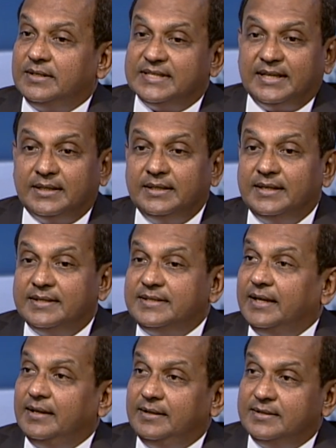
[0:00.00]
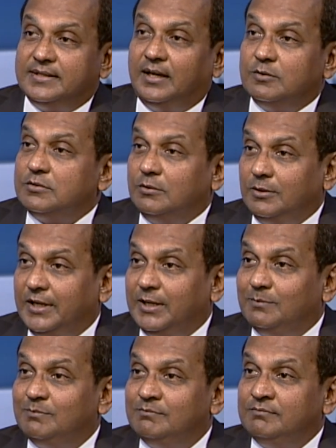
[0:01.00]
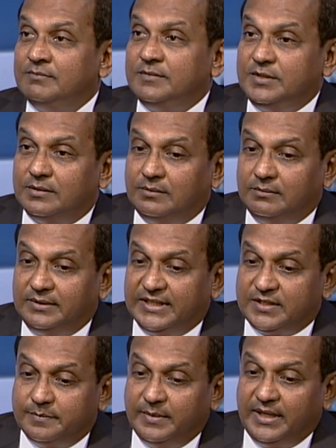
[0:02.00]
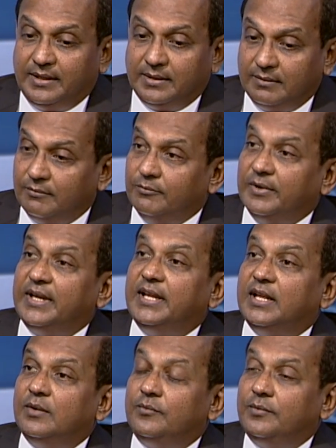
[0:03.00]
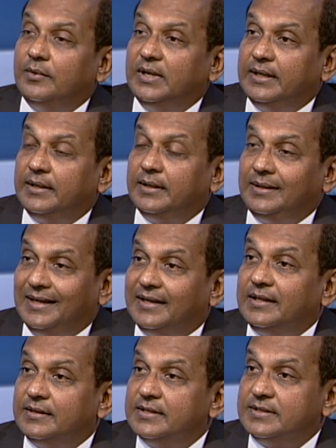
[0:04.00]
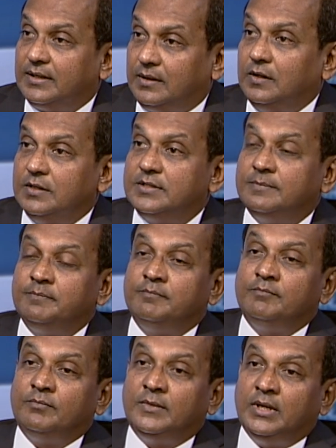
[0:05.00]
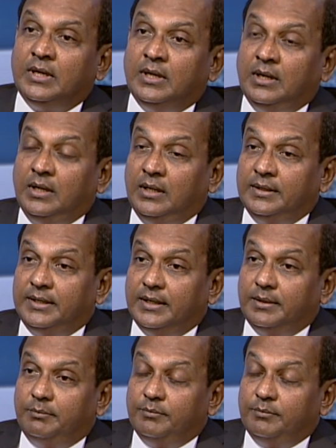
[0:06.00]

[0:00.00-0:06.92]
as I earlier said, it's a household name. So that's been very helpful in getting this across. The